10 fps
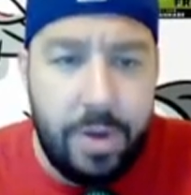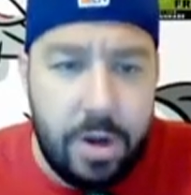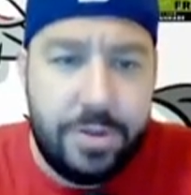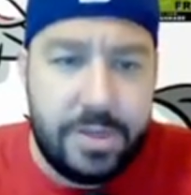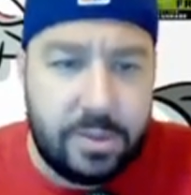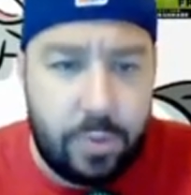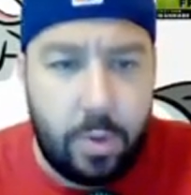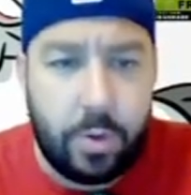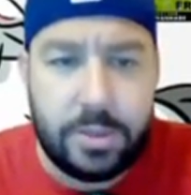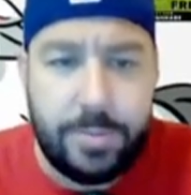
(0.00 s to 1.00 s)
We know this is
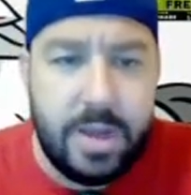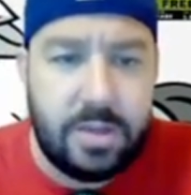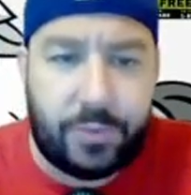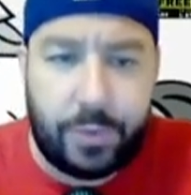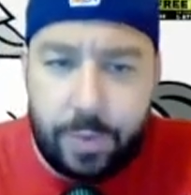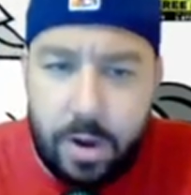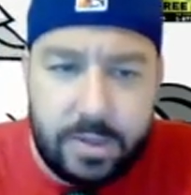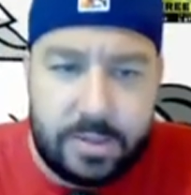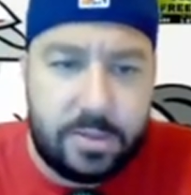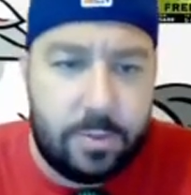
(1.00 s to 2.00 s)
what works best for
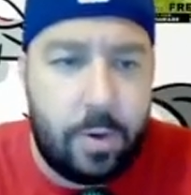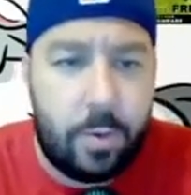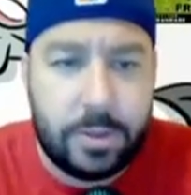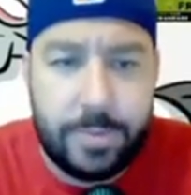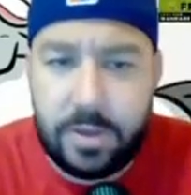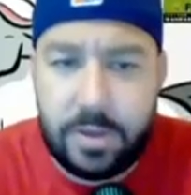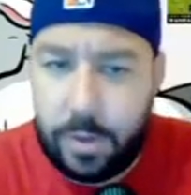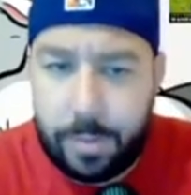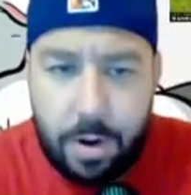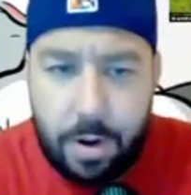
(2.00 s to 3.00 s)
Russ. This is what works best for
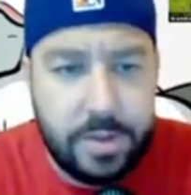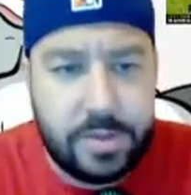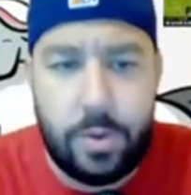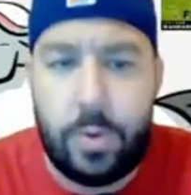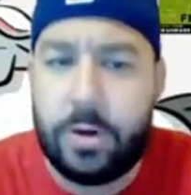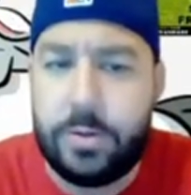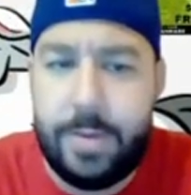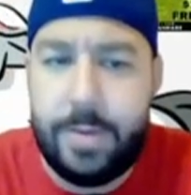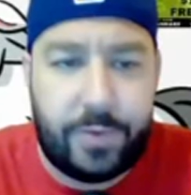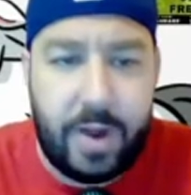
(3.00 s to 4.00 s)
LeBron. This is what works
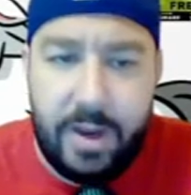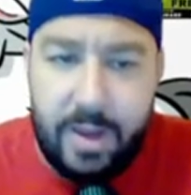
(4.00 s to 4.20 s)
best for AD,